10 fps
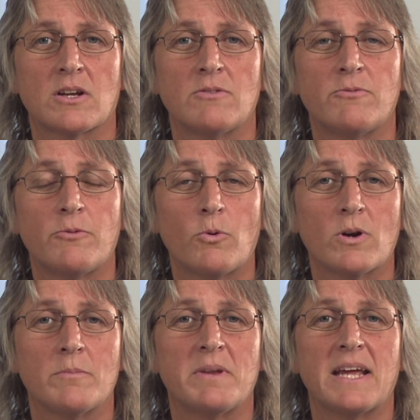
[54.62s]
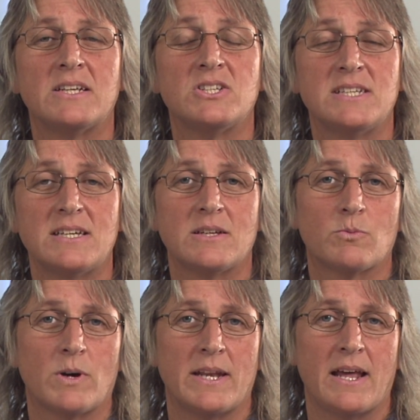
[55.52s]
conformed and
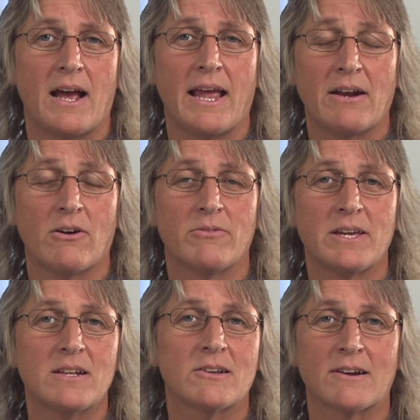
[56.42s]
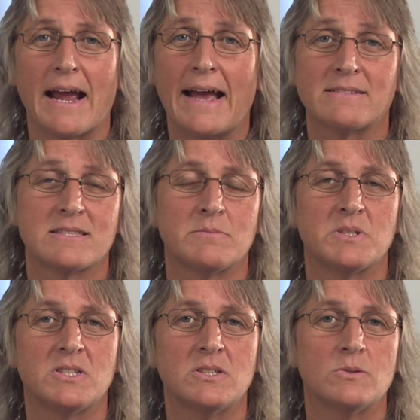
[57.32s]
did what Adolf Hitler asked them
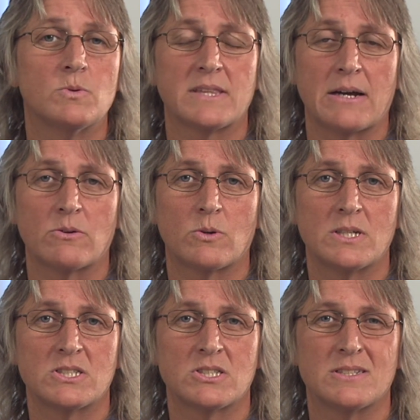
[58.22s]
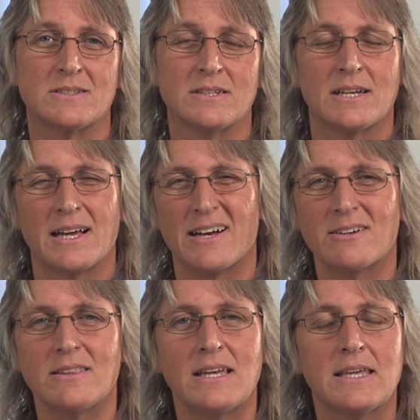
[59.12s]
to do without question. How
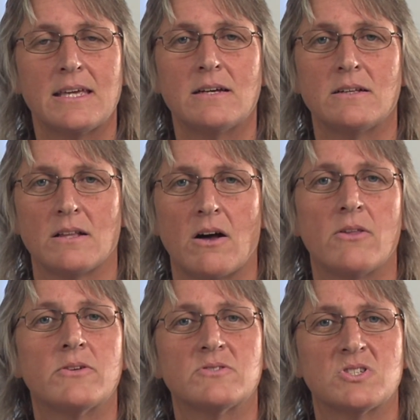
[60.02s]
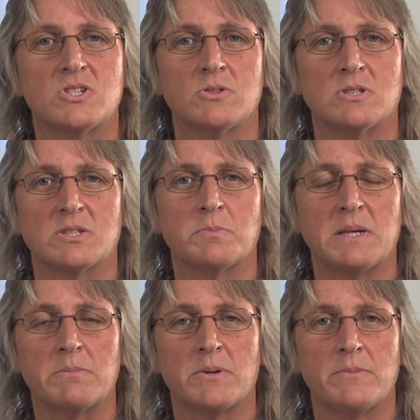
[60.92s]
could they kill all those Jewish
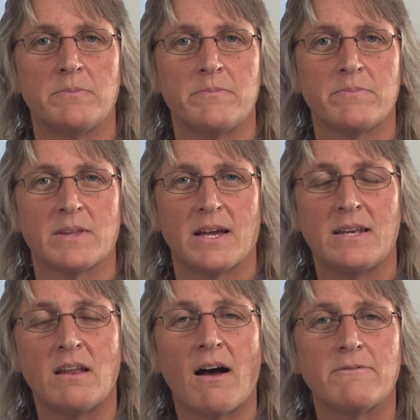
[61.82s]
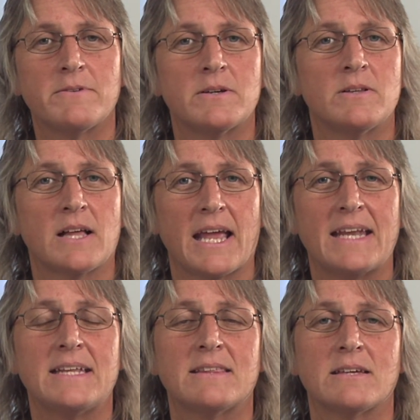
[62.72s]
people and not feel
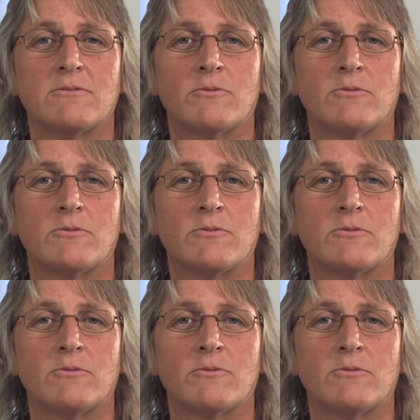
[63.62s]
anything